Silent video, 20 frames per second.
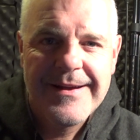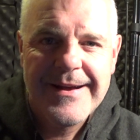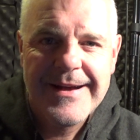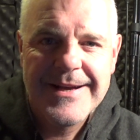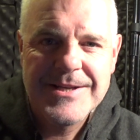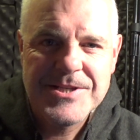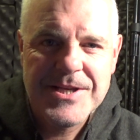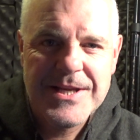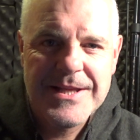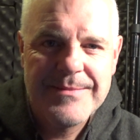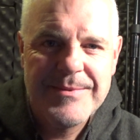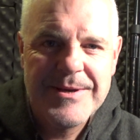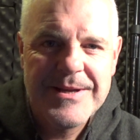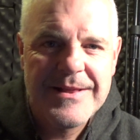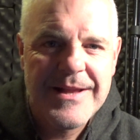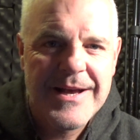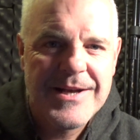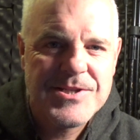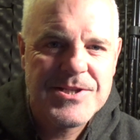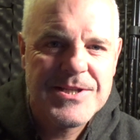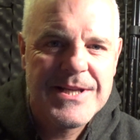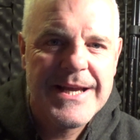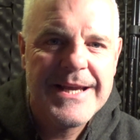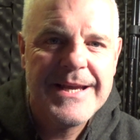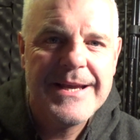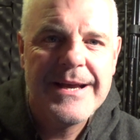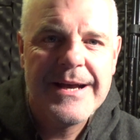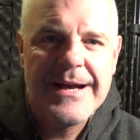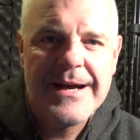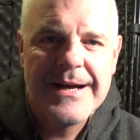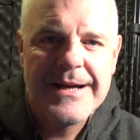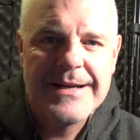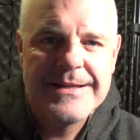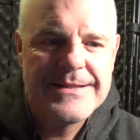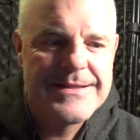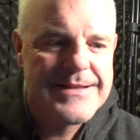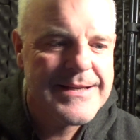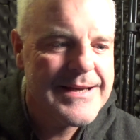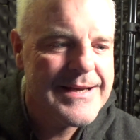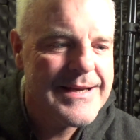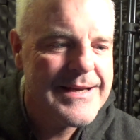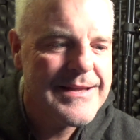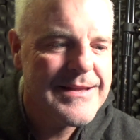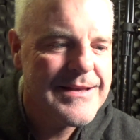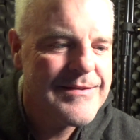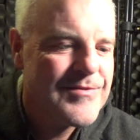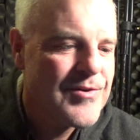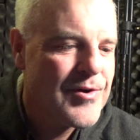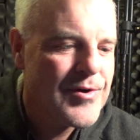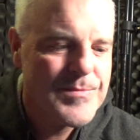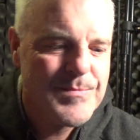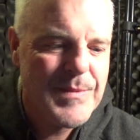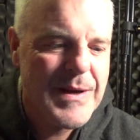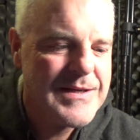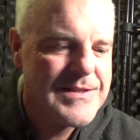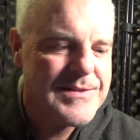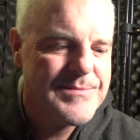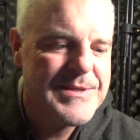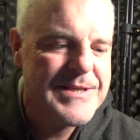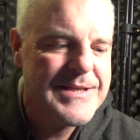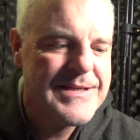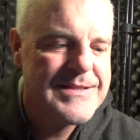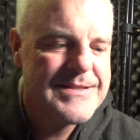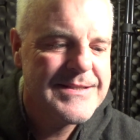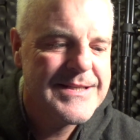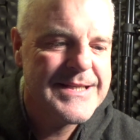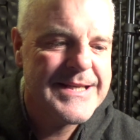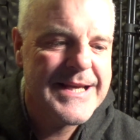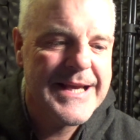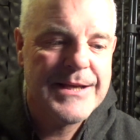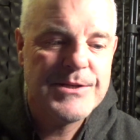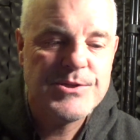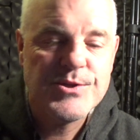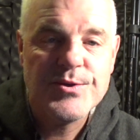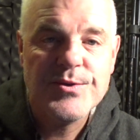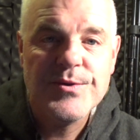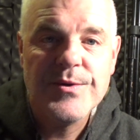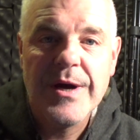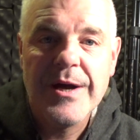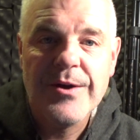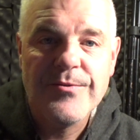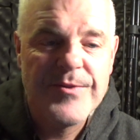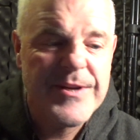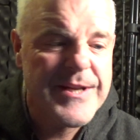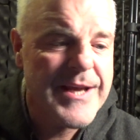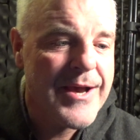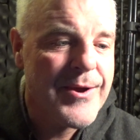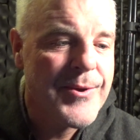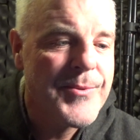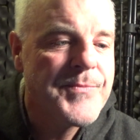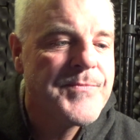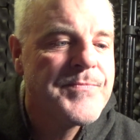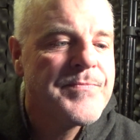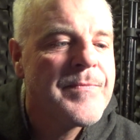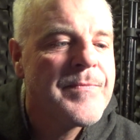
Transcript: I sent them it last night and they've got back to me today, so I'll read it out.